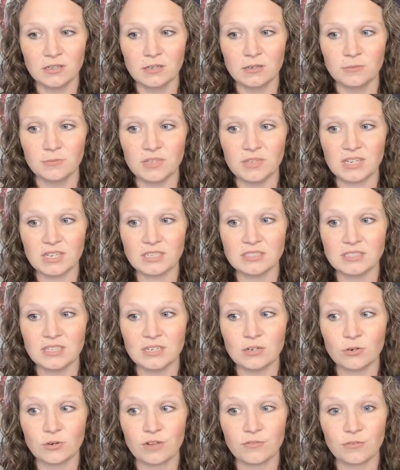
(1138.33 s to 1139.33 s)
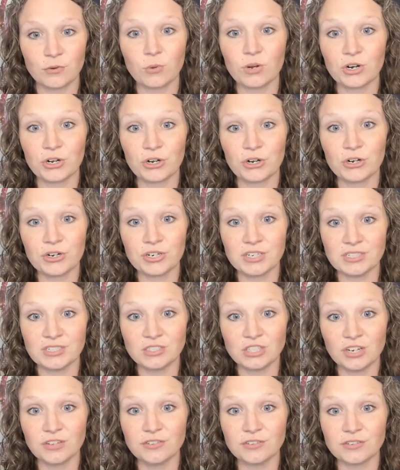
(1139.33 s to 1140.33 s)
because they don't ever want to hurt each
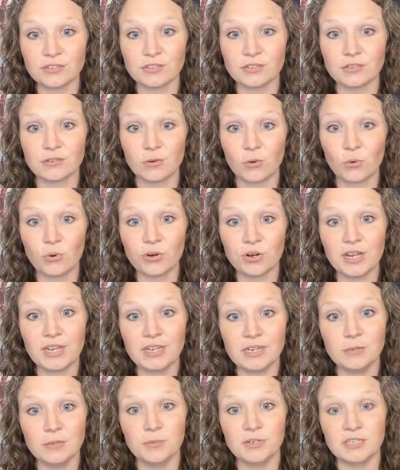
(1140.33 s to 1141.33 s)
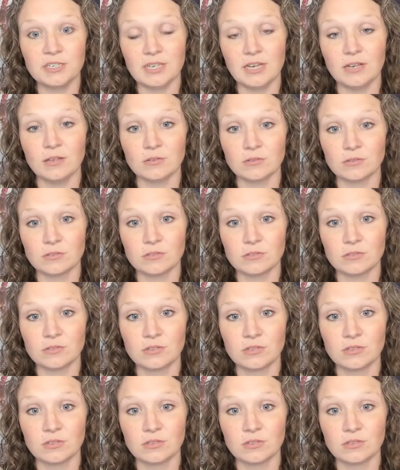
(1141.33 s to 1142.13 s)
other or anybody else.